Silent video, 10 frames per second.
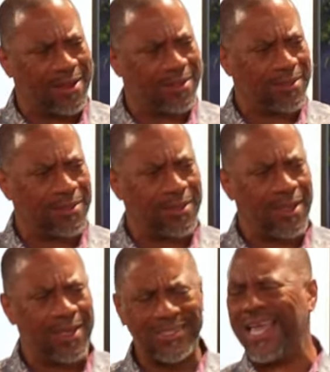Yeah.
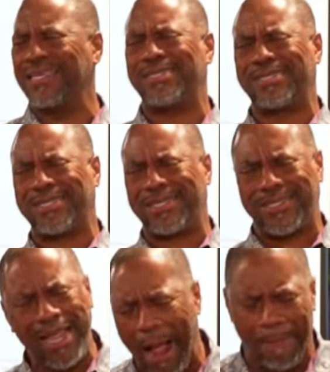Just
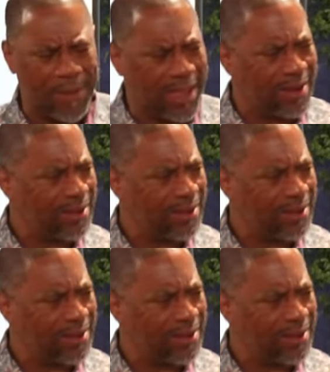stop it.